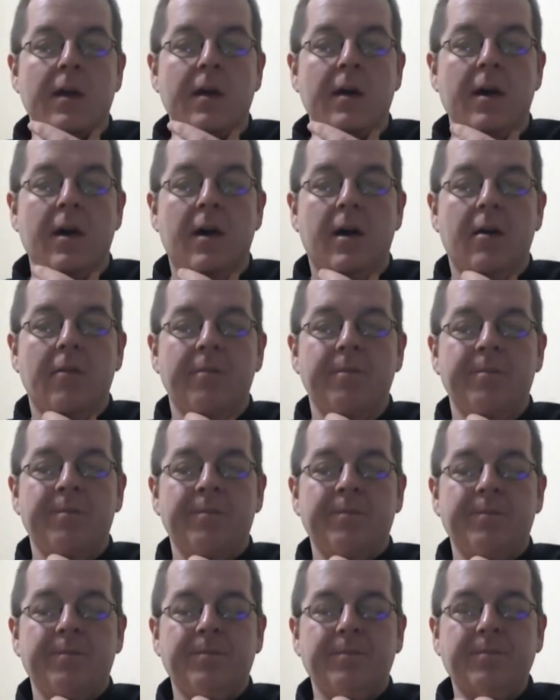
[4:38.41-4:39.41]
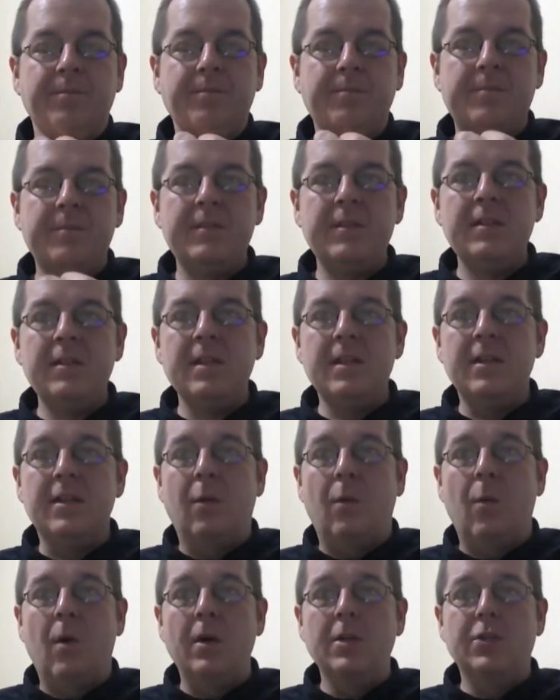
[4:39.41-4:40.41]
The
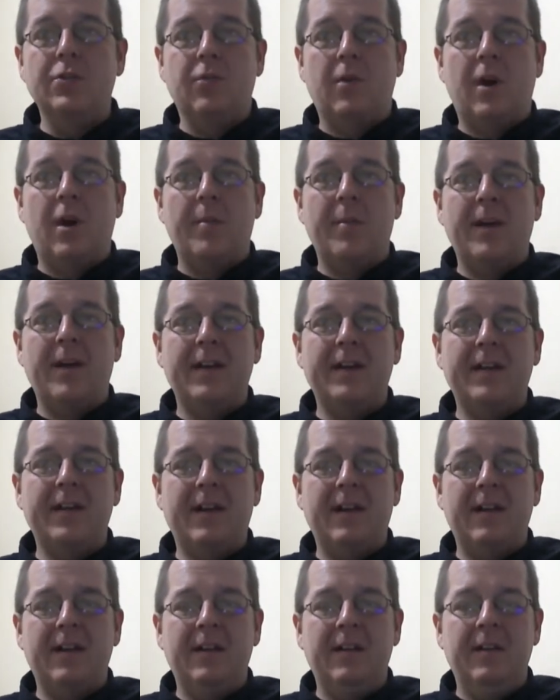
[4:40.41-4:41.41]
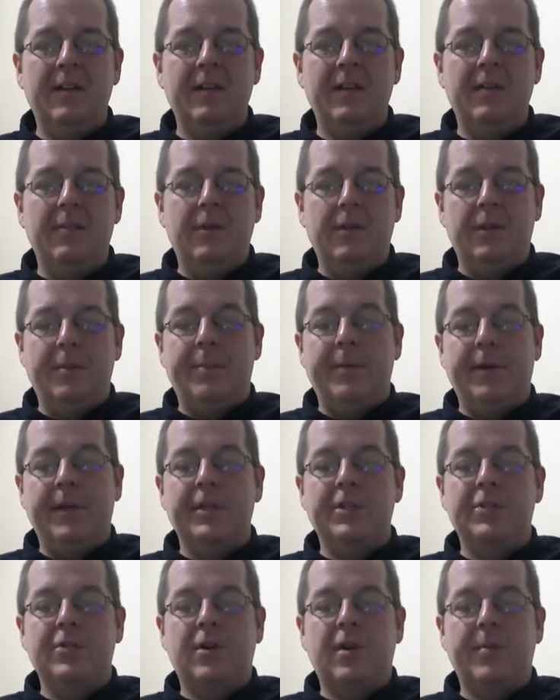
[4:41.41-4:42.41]
one drawback, well, the
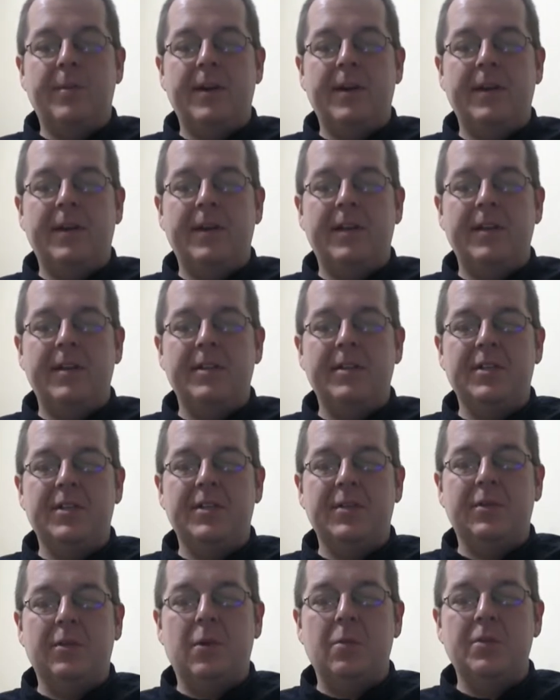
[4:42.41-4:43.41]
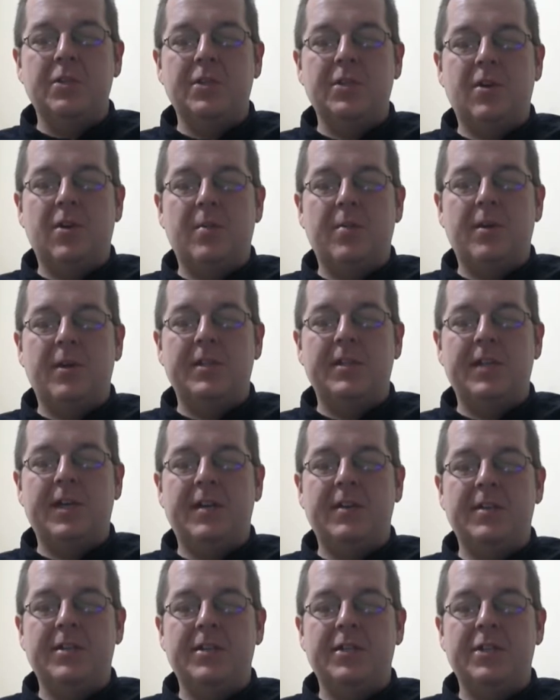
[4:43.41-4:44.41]
biggest drawback is Lone Star,
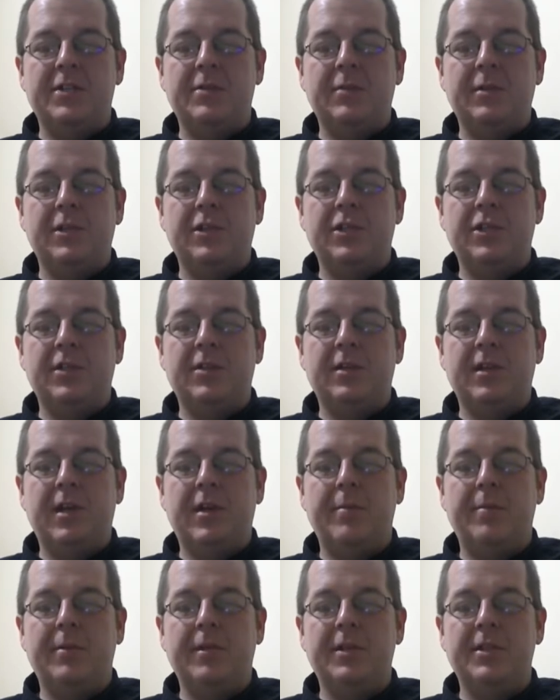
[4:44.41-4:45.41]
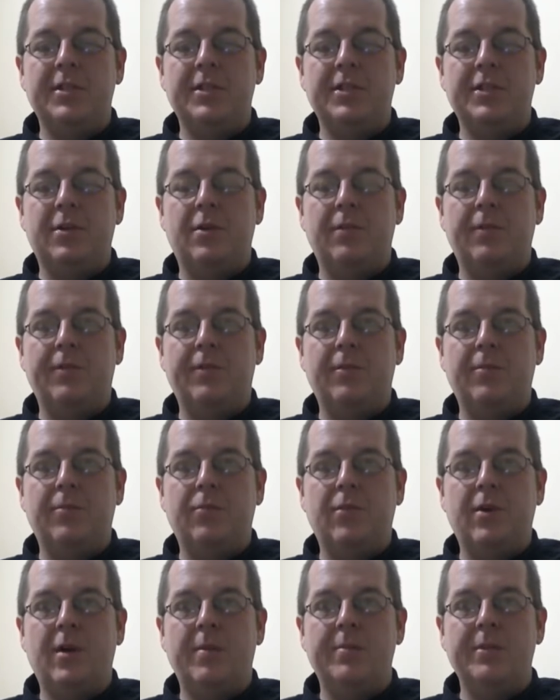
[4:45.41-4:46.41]
Montana's, and Swiss Chalet, places known for
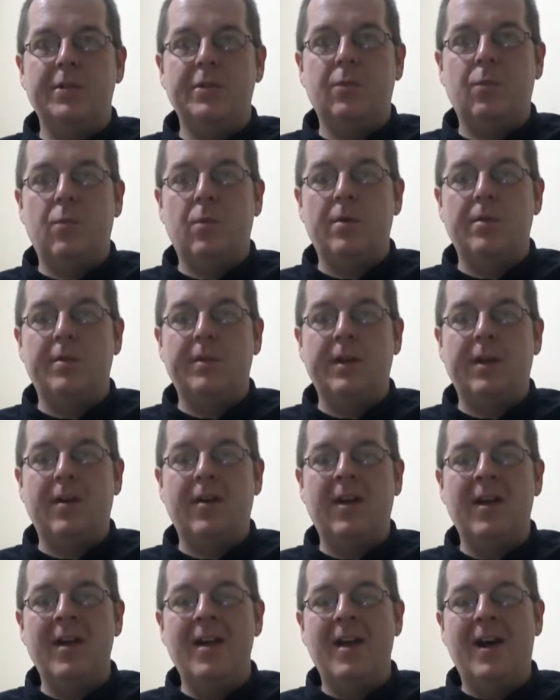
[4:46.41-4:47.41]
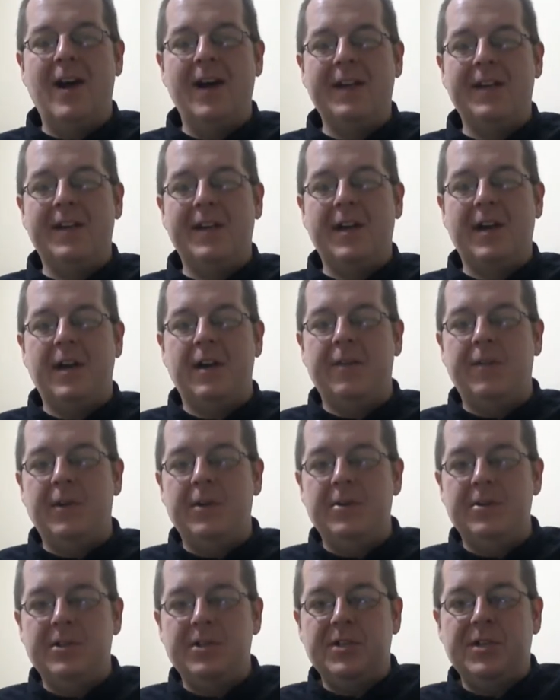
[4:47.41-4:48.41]
ribs, weren't there. I could kind of
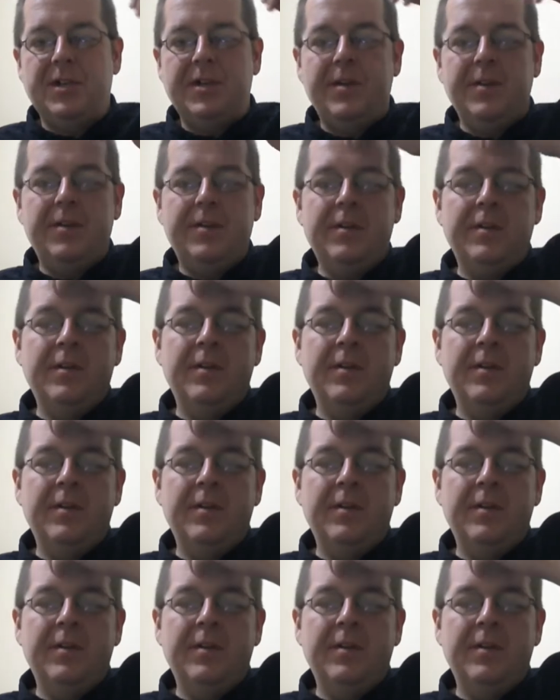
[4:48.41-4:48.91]
understand